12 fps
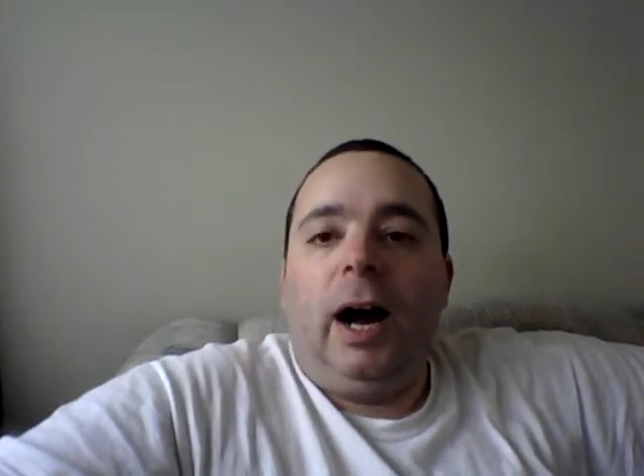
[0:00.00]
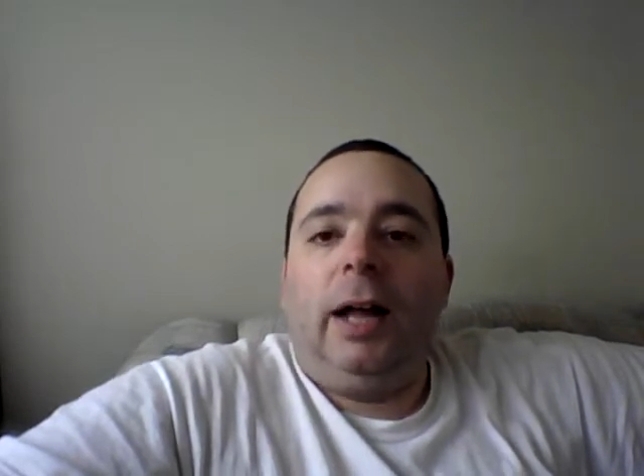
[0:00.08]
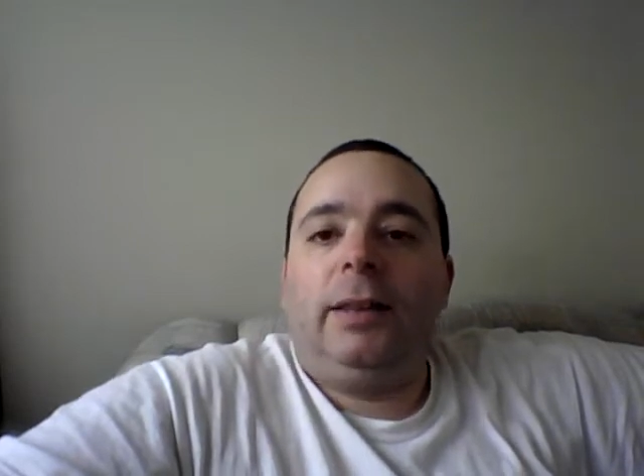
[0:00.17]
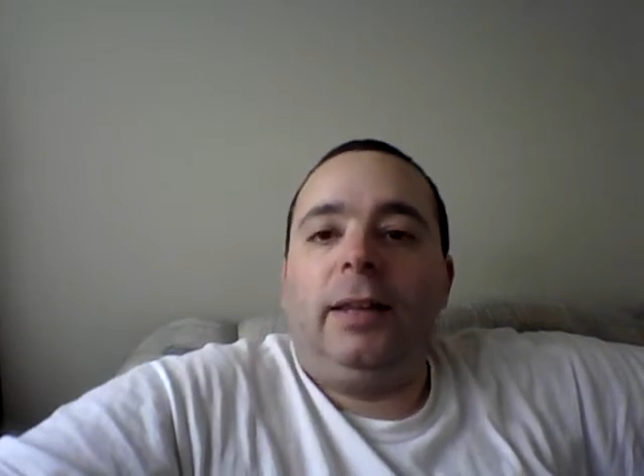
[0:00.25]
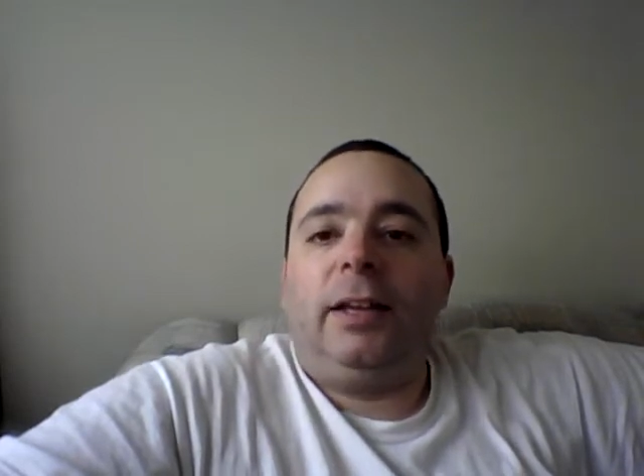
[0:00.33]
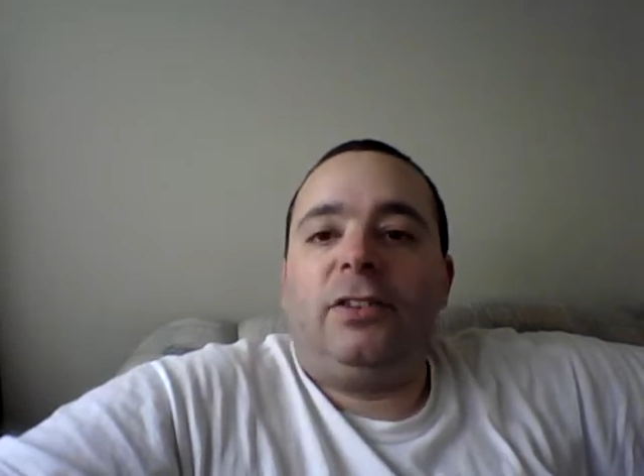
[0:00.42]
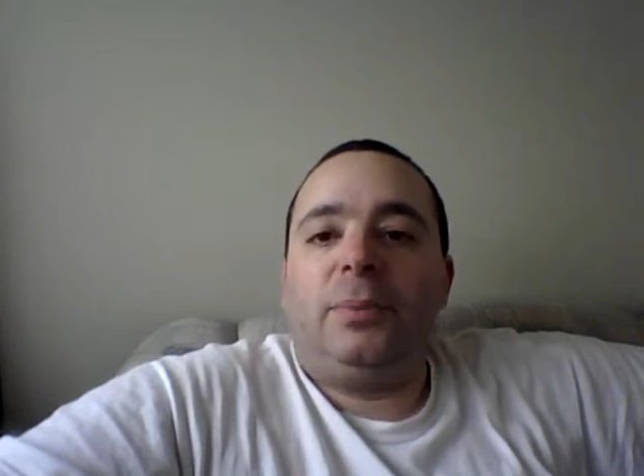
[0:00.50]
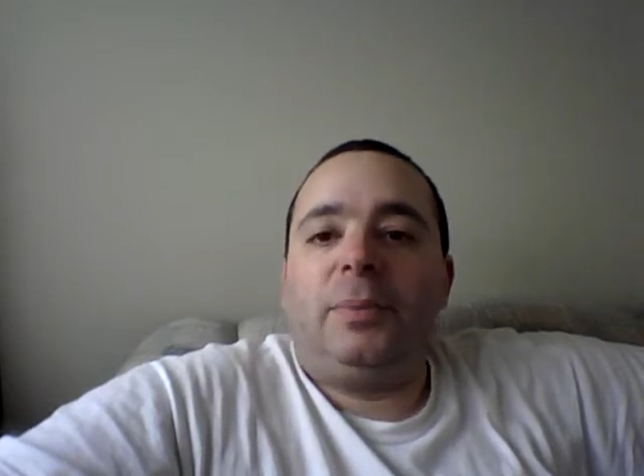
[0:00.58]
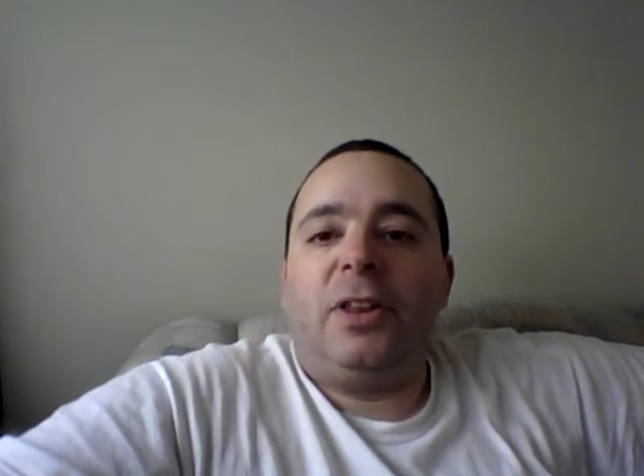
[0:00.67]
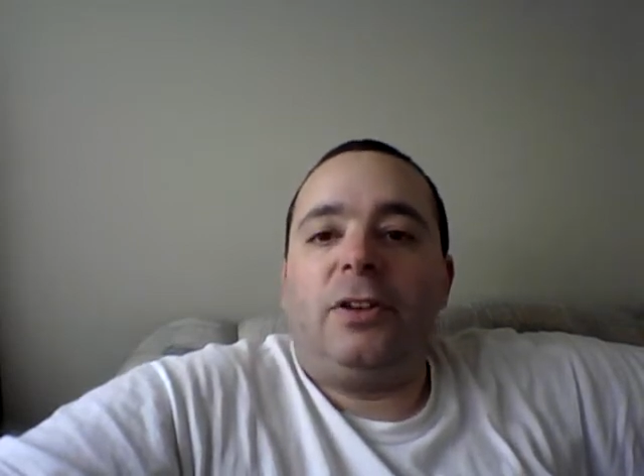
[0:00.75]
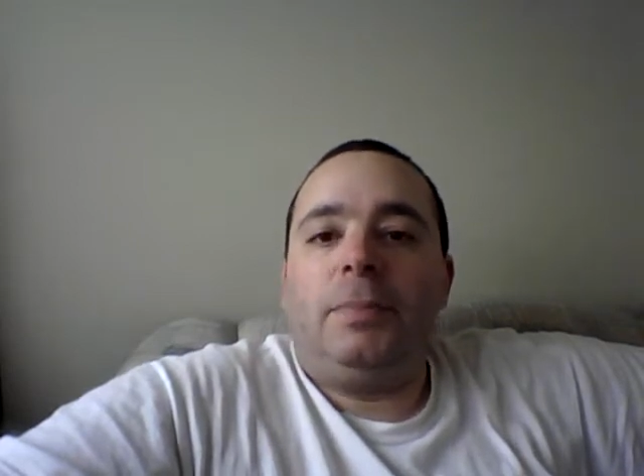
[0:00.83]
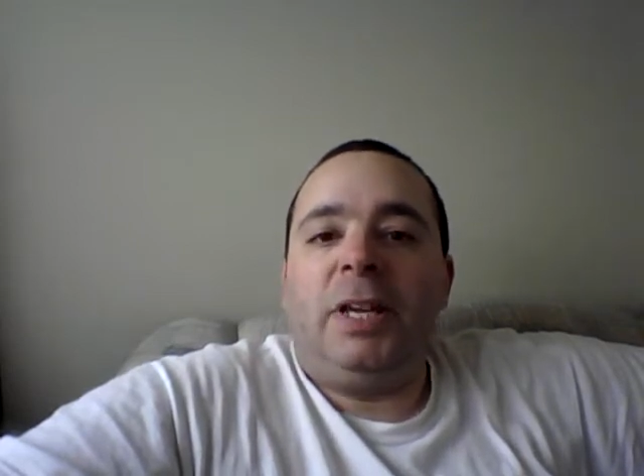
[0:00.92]
Unlike some
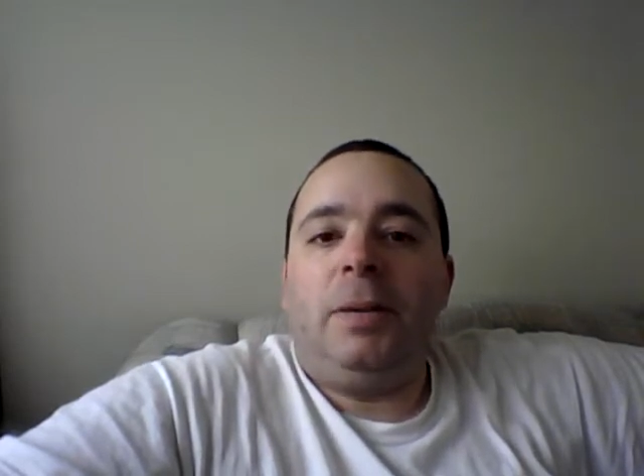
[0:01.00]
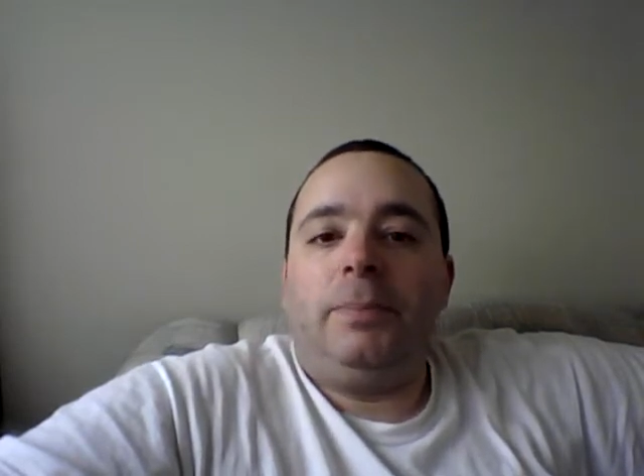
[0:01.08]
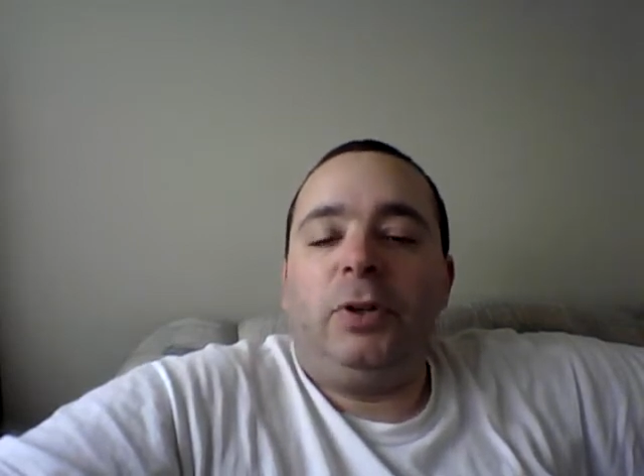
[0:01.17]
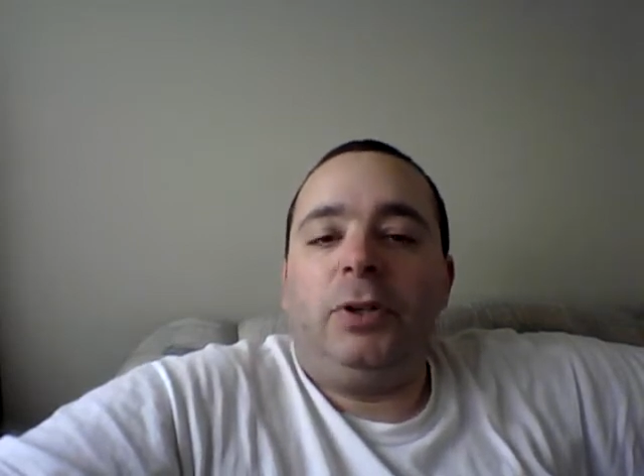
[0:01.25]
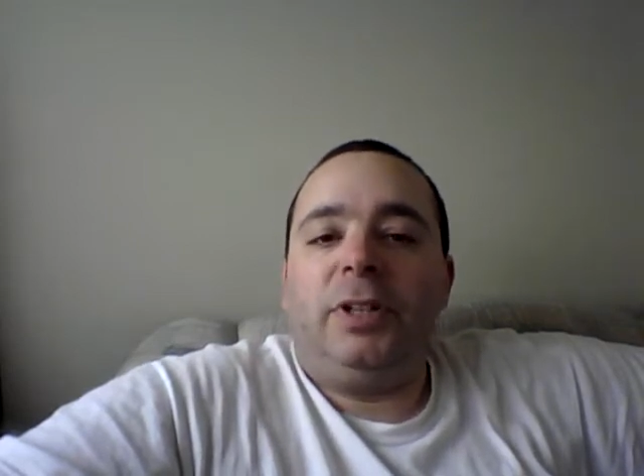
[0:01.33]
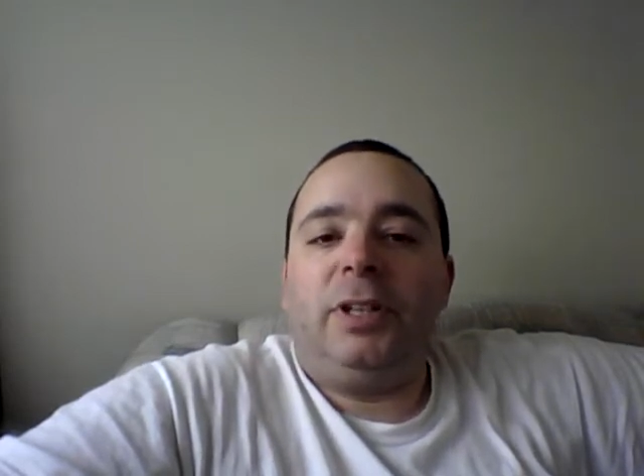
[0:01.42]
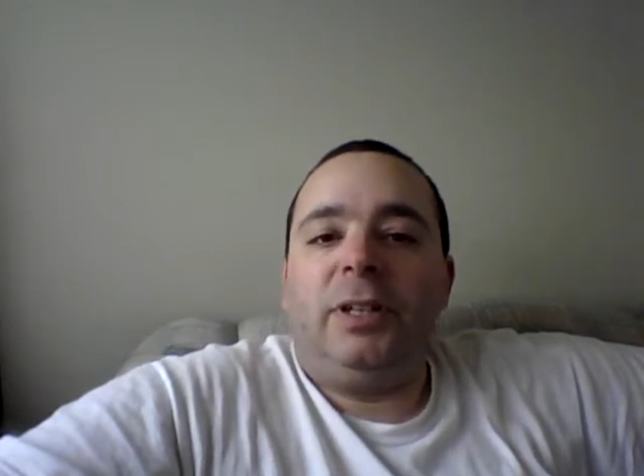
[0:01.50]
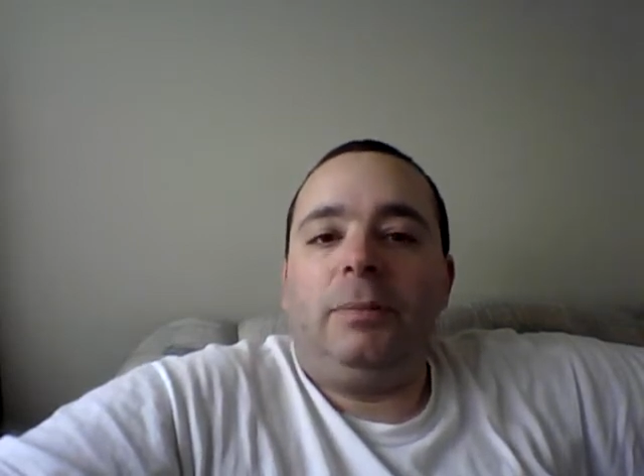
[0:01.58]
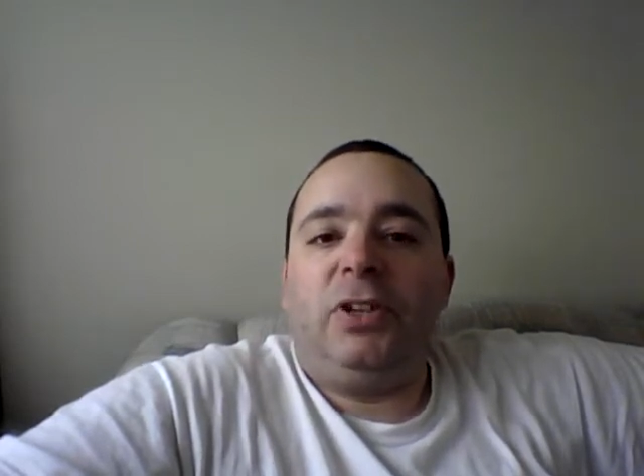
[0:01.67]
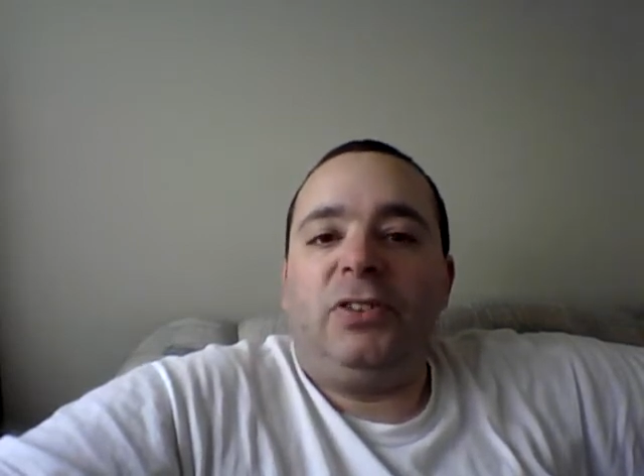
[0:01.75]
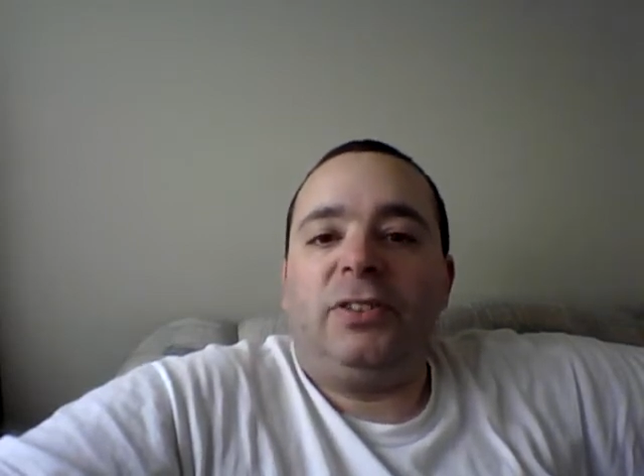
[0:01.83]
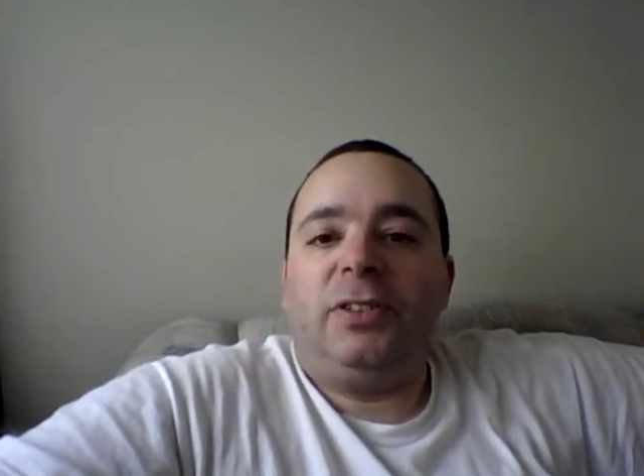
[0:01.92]
other people in the
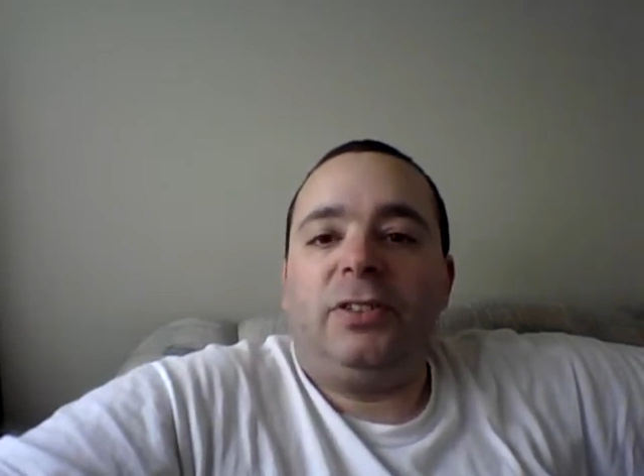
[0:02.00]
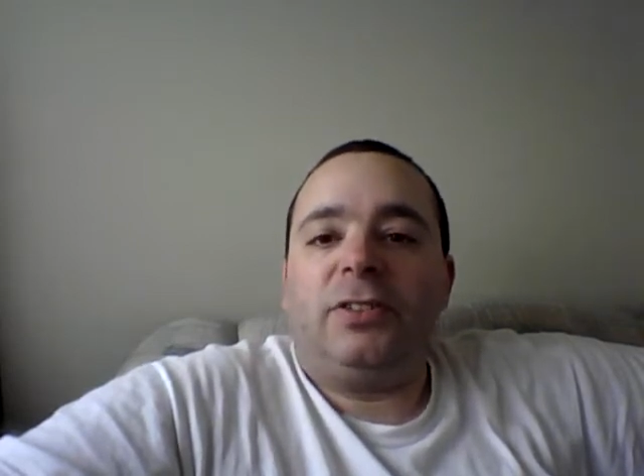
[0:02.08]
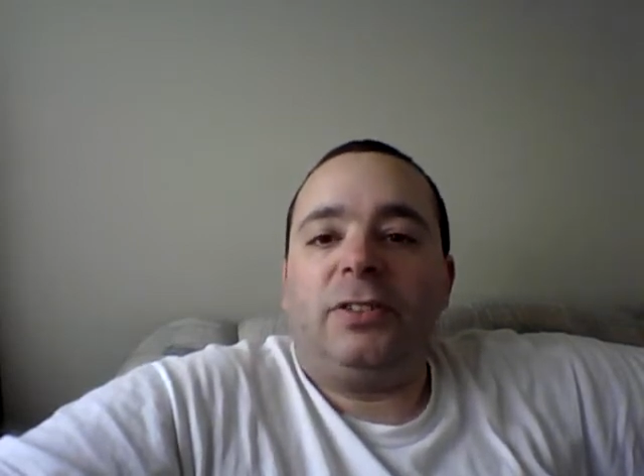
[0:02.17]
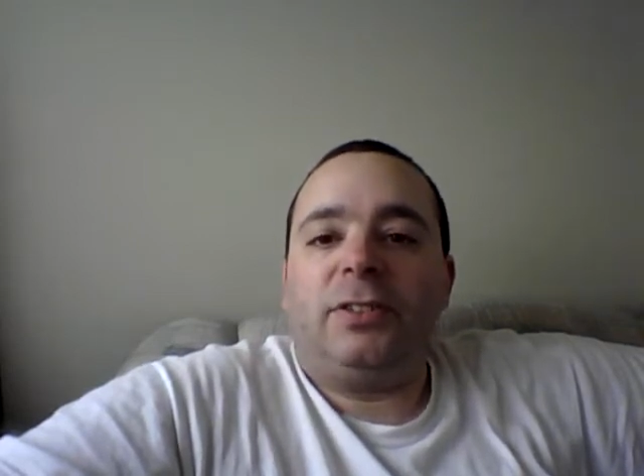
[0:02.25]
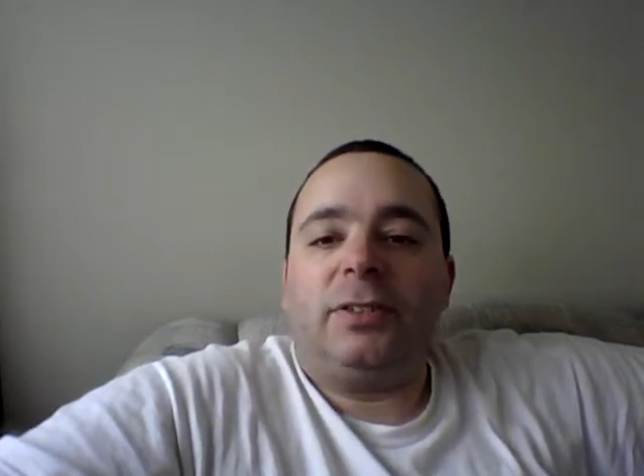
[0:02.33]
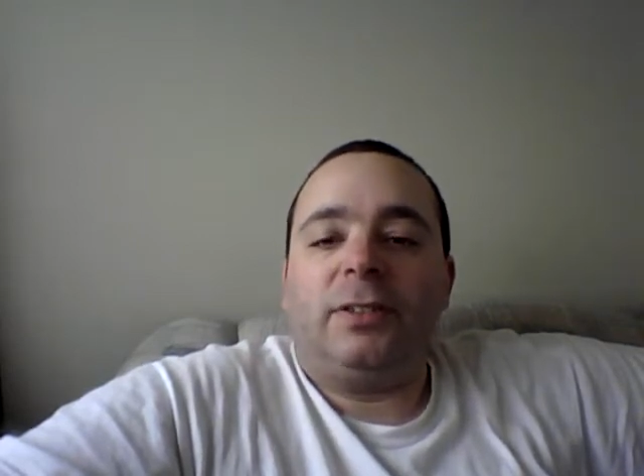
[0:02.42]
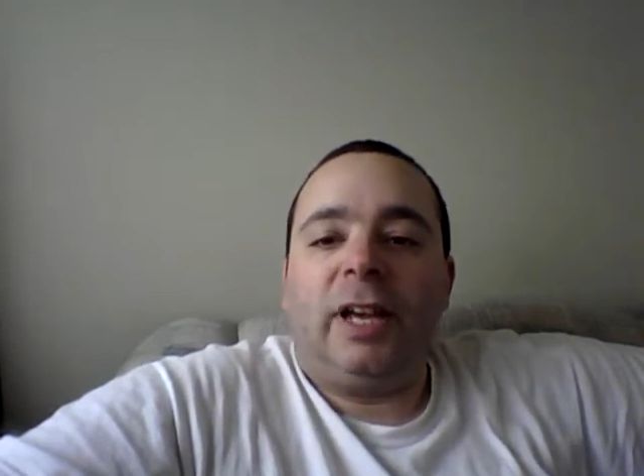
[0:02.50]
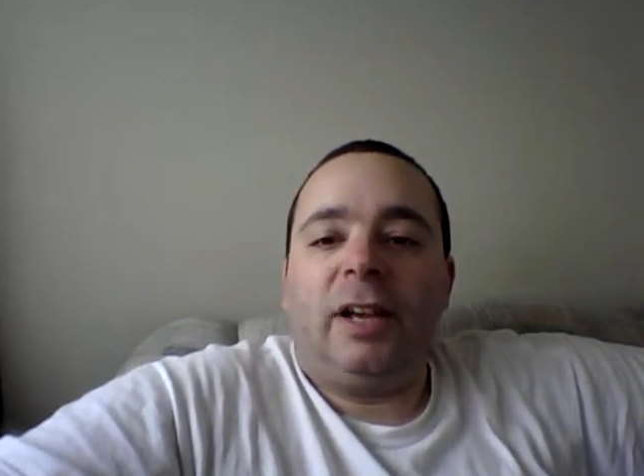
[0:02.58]
business,